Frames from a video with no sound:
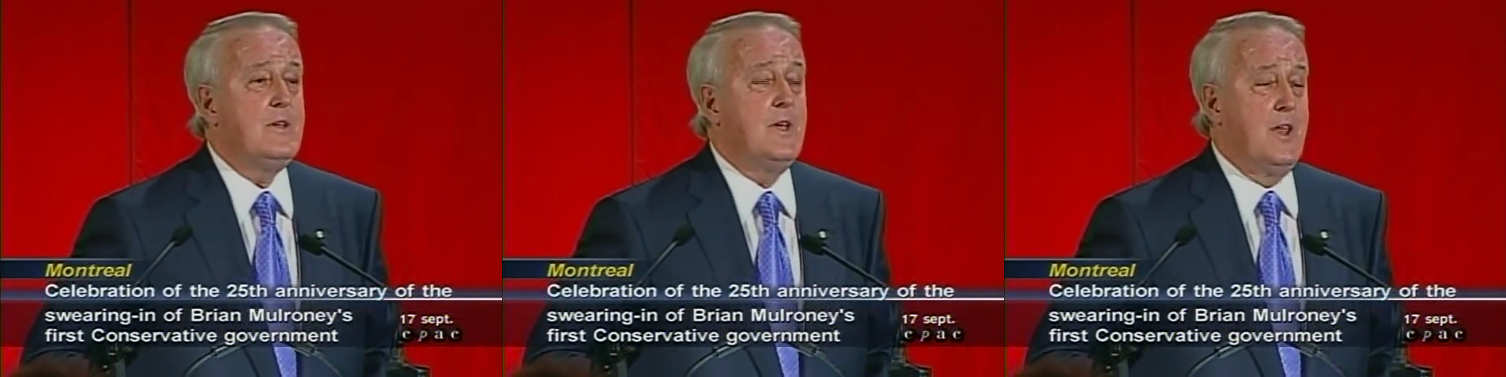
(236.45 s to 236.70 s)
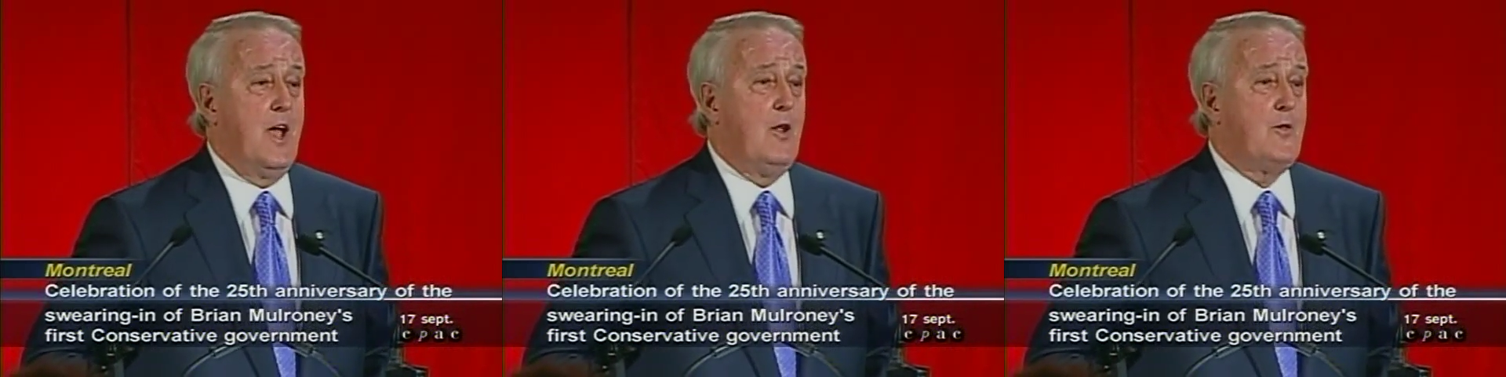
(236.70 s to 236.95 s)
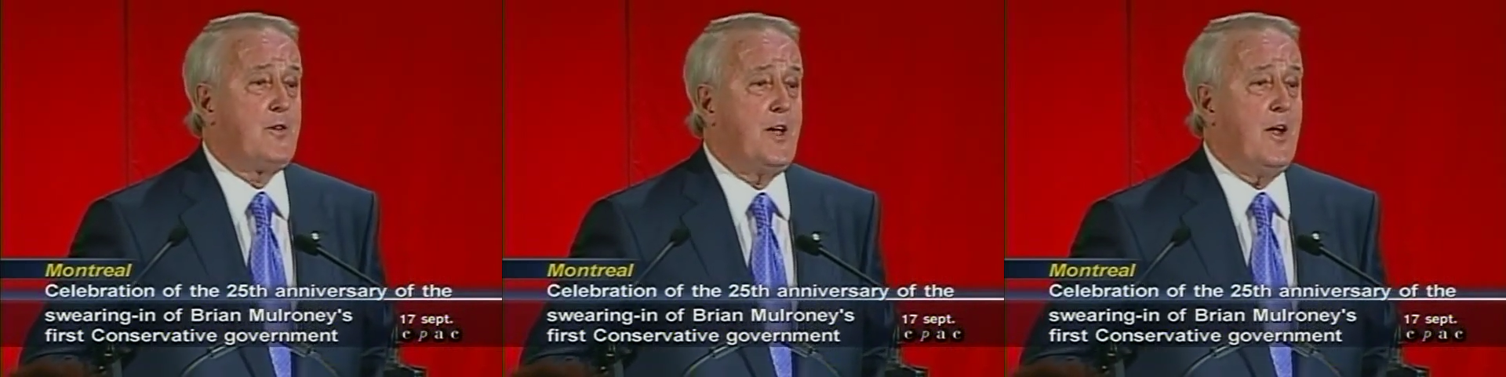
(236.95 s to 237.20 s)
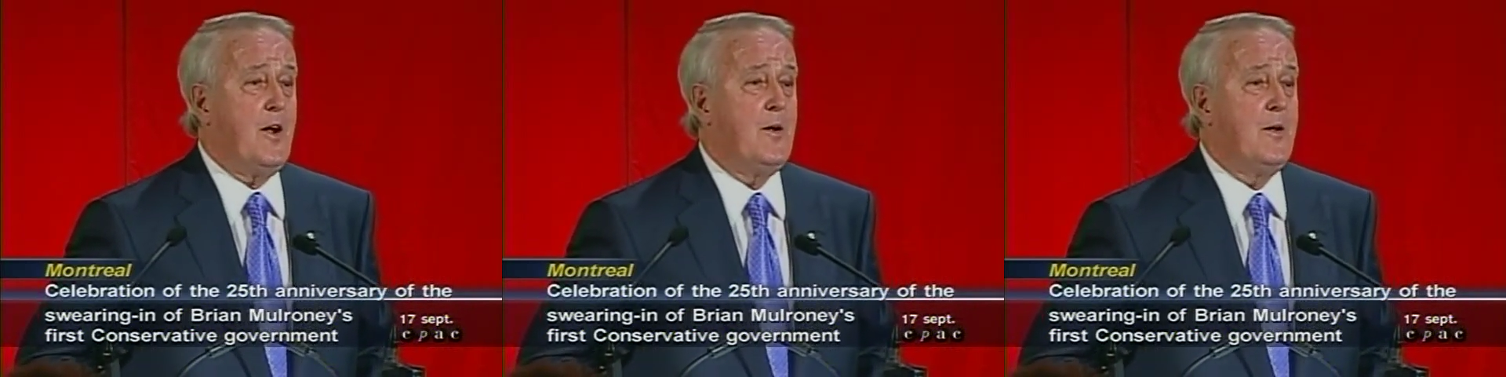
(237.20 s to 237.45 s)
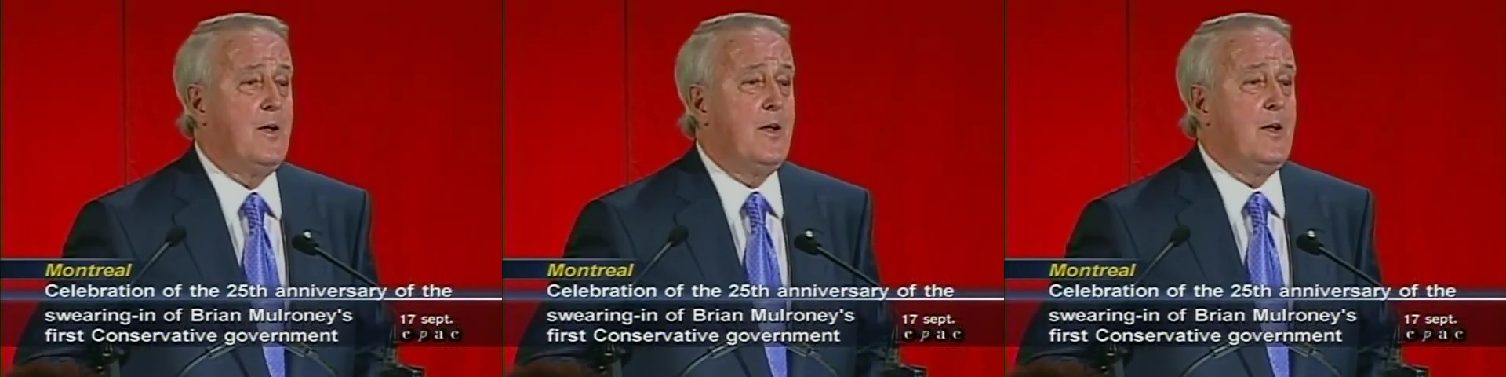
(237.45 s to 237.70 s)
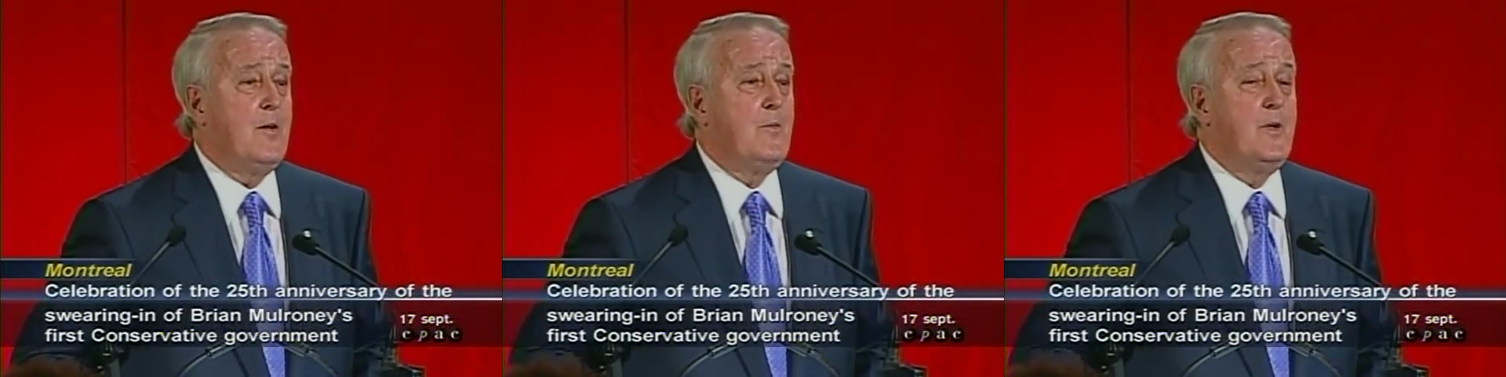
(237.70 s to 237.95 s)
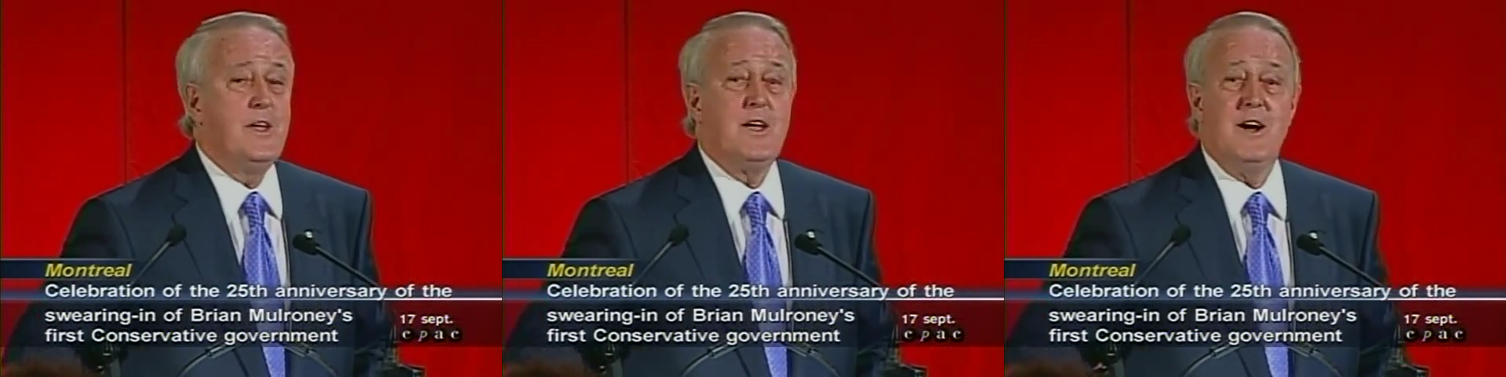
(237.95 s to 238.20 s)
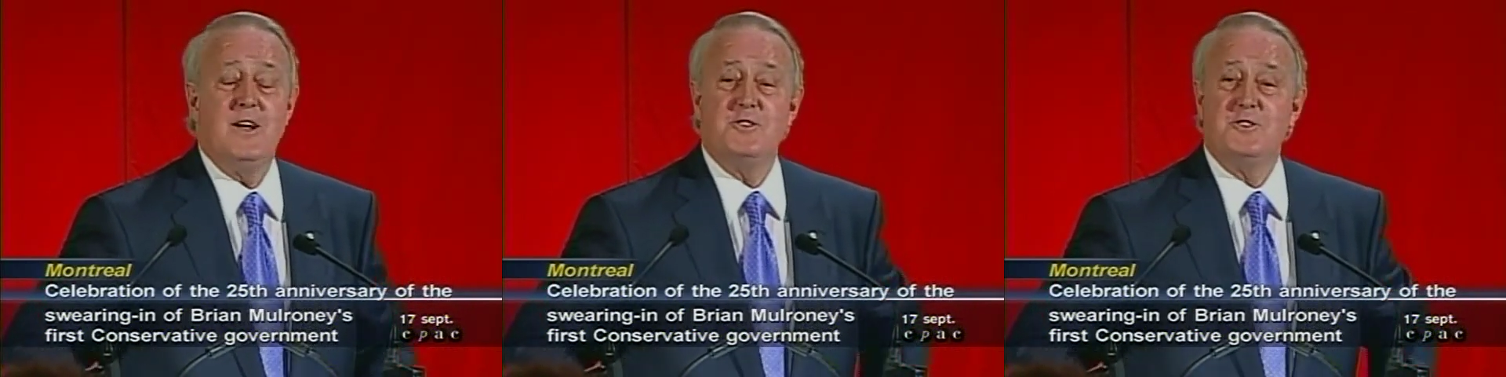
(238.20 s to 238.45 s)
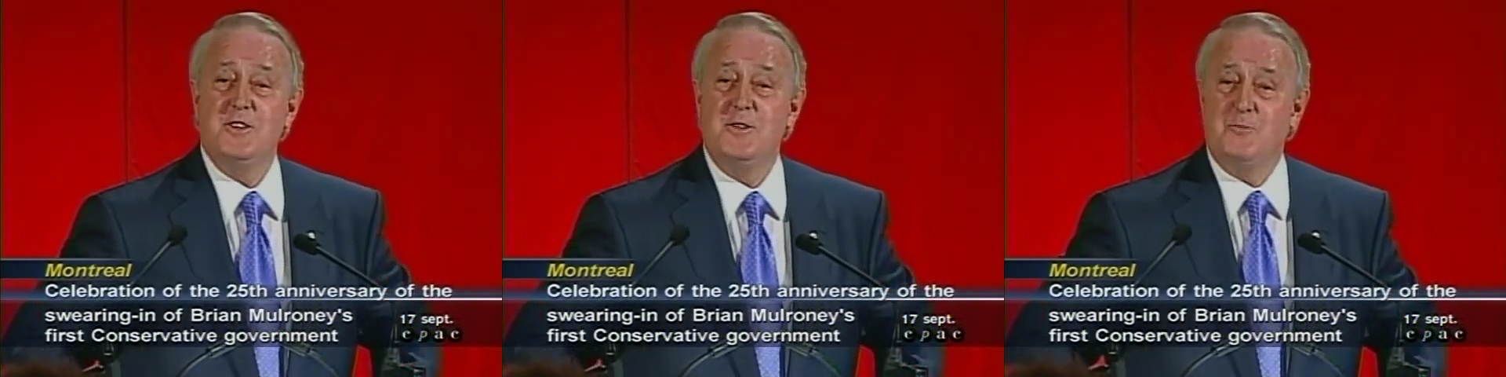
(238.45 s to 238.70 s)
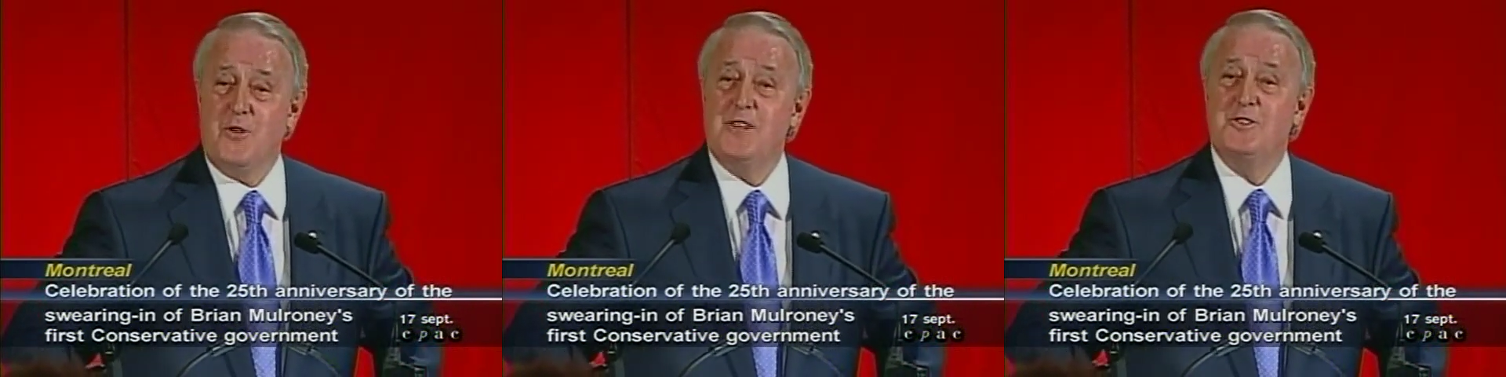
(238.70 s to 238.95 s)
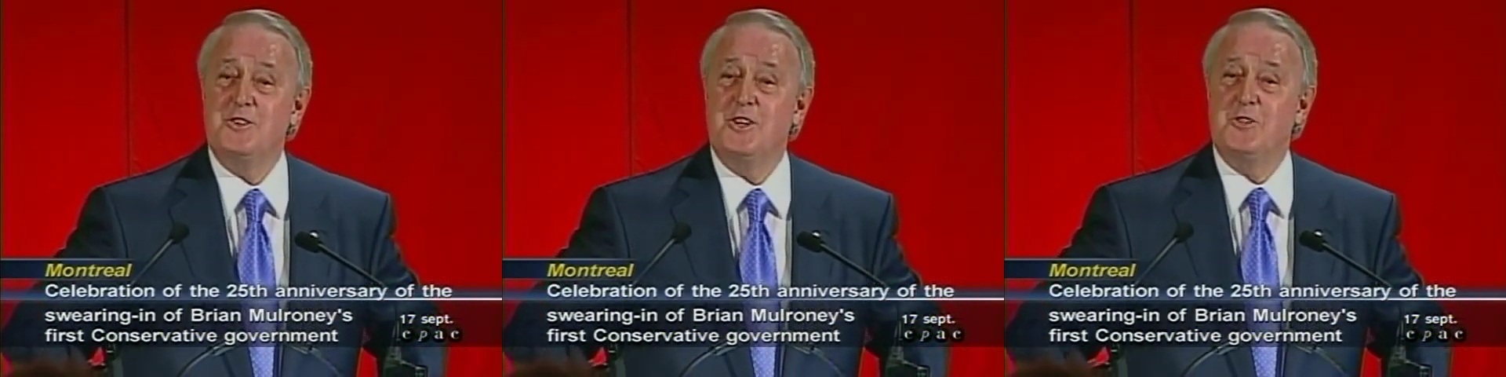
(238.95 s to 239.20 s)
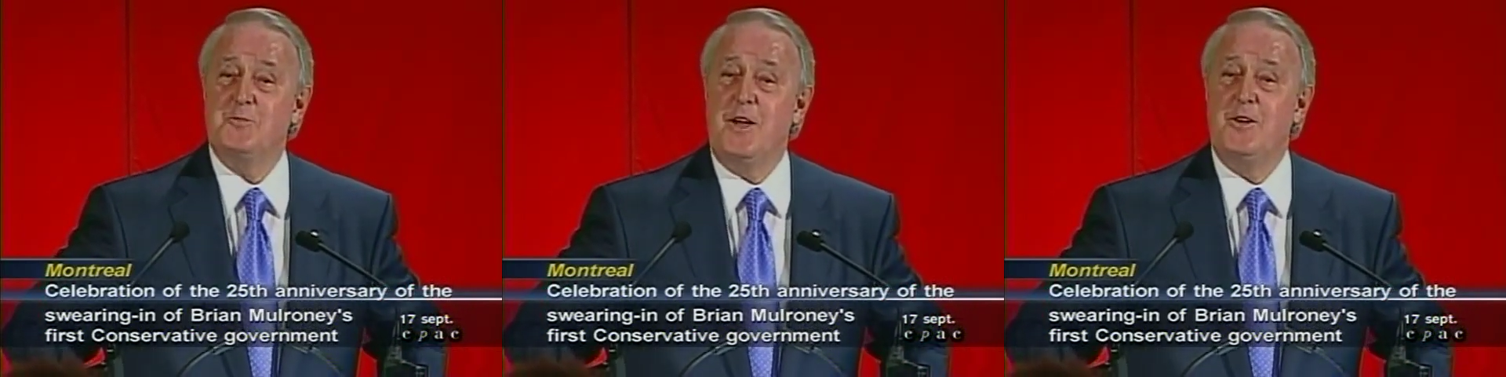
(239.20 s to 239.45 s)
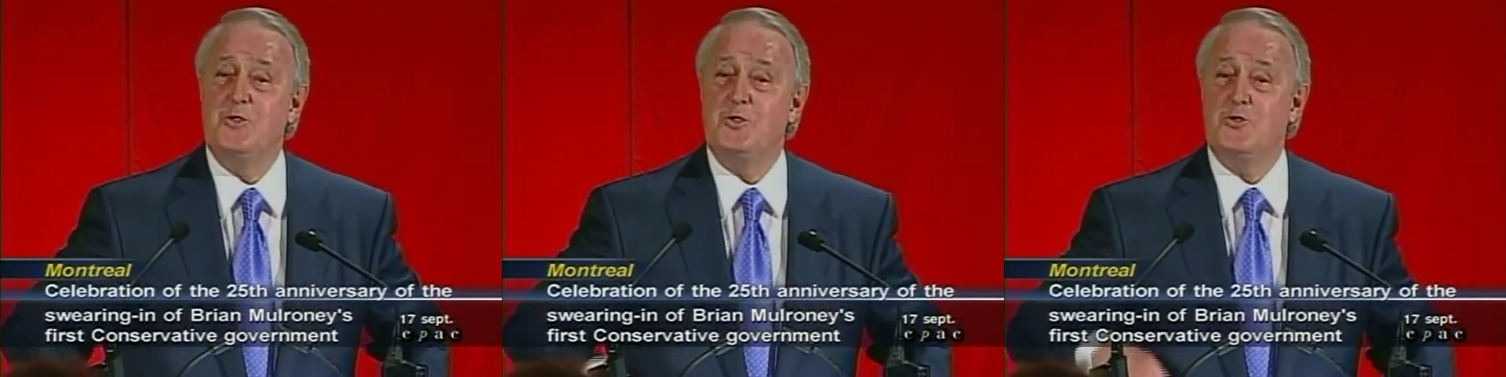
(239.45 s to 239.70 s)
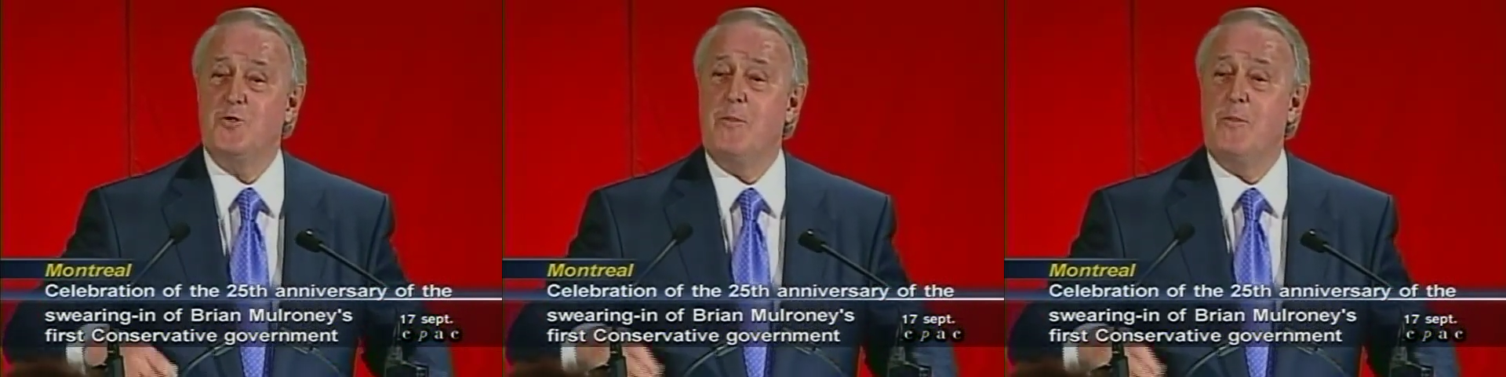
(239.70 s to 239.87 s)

in health care, because the present expenditures